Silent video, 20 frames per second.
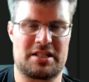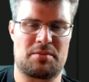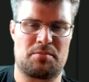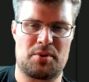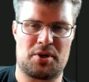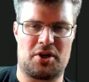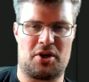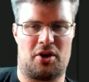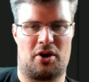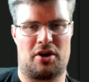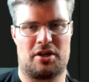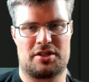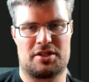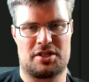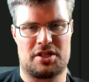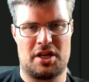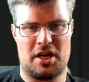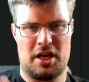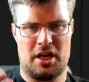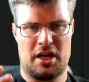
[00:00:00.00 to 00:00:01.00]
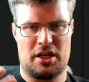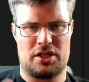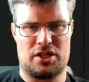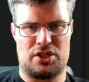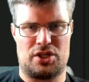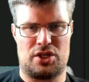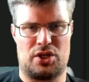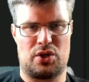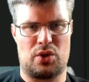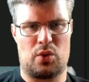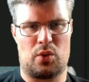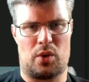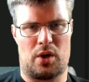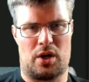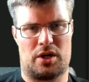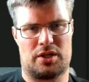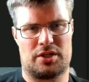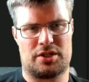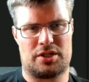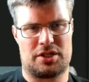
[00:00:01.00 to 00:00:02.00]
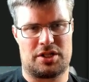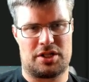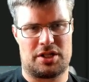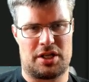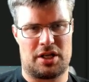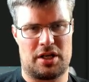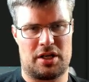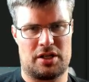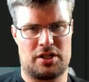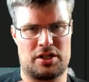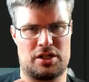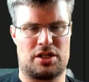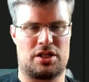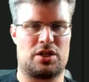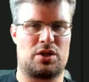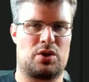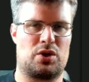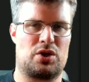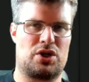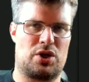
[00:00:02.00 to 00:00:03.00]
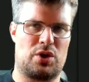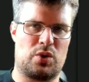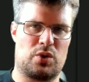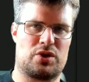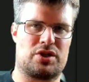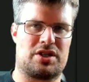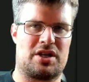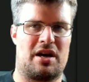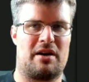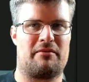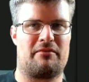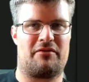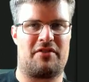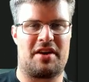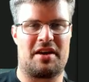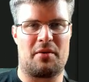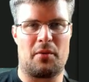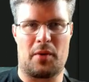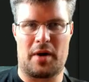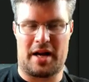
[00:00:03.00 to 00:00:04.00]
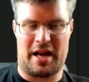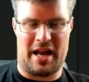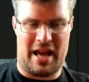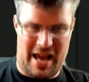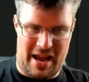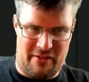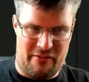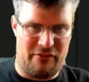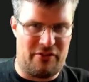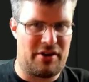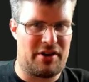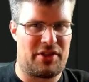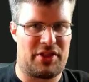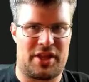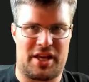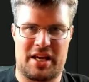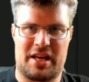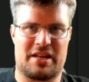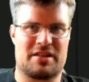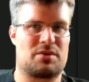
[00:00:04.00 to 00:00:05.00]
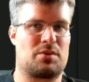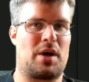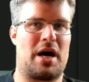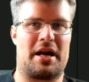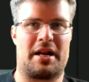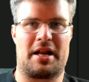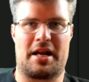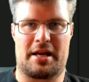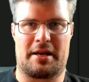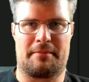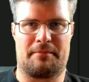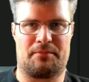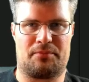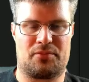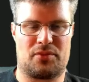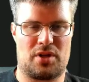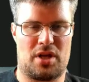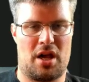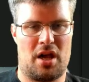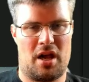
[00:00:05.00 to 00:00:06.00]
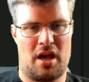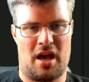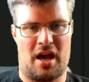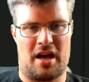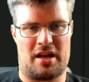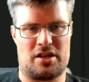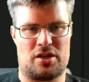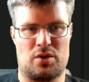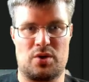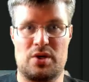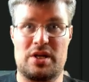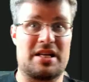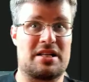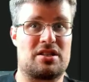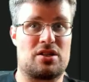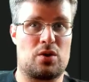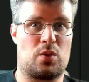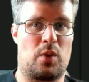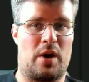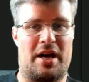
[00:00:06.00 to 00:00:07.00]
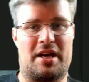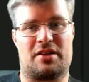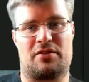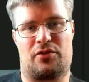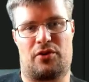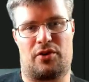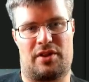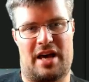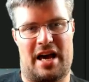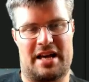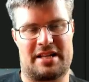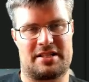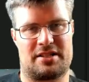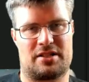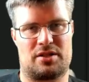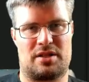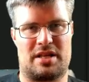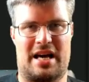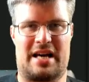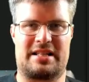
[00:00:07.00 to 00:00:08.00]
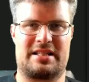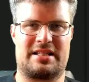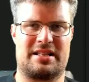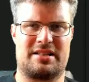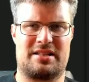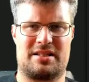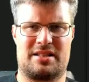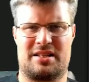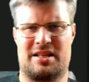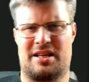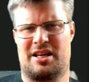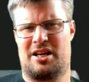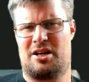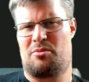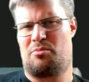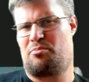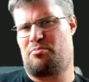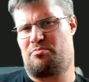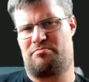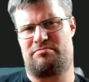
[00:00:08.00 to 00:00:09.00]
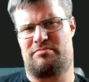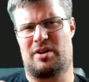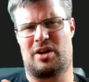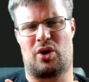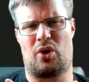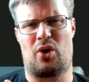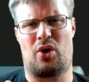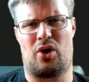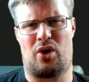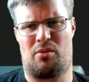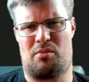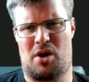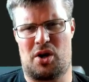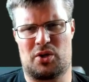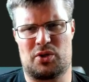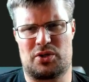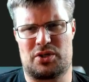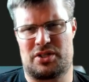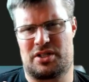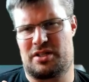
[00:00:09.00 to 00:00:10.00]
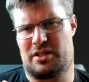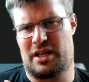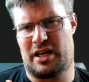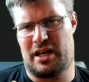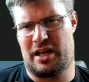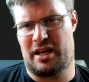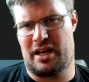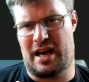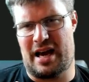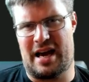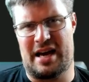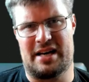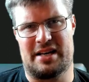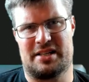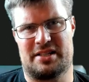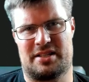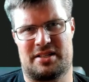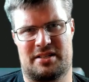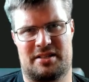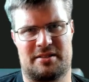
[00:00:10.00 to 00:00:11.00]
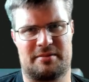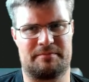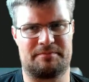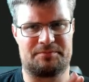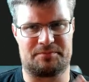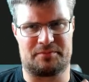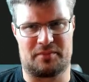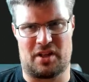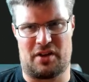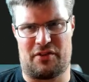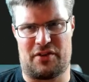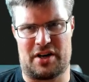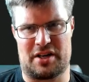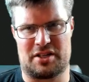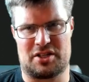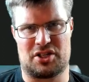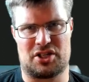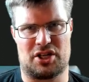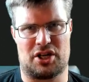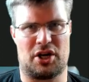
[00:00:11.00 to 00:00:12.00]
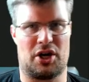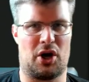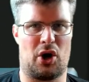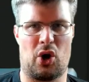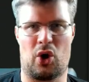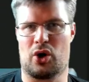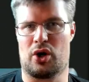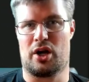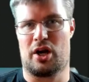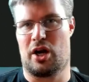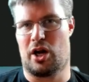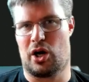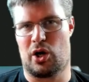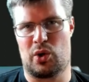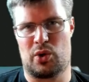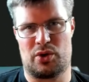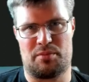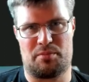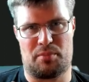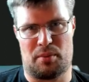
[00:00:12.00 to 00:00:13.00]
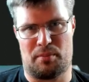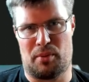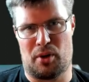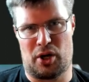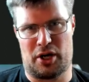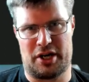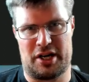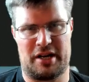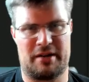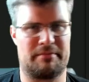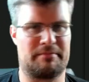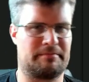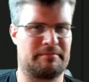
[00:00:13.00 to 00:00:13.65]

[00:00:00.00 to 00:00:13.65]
because you want to do something when everything is running and you need to wait for that so that is almost uh, as the function onload på body,